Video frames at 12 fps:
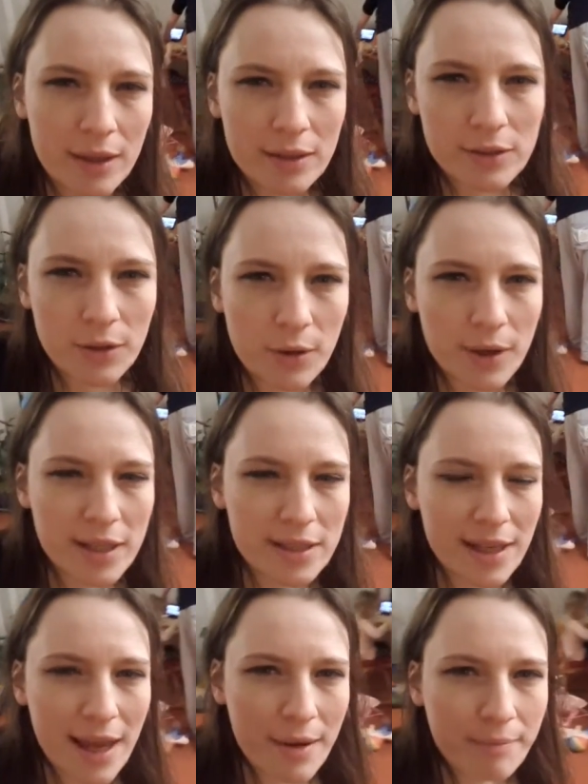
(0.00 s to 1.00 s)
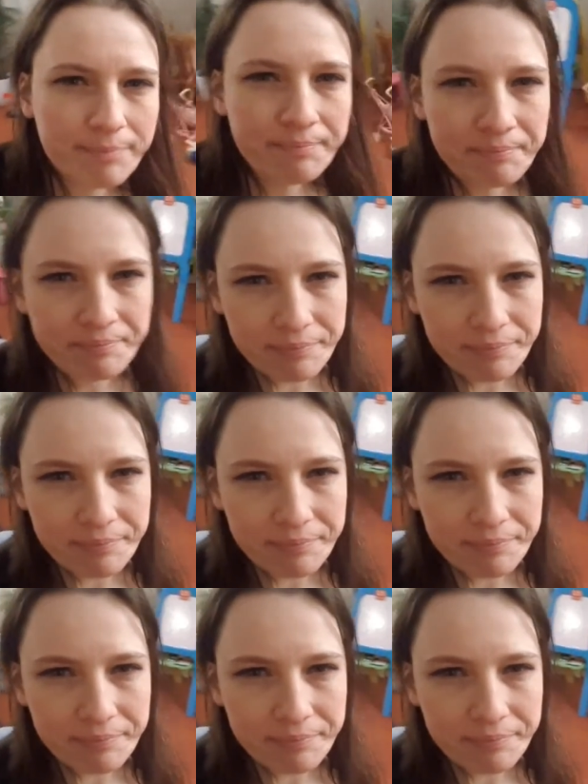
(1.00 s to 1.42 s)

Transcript: So it's um,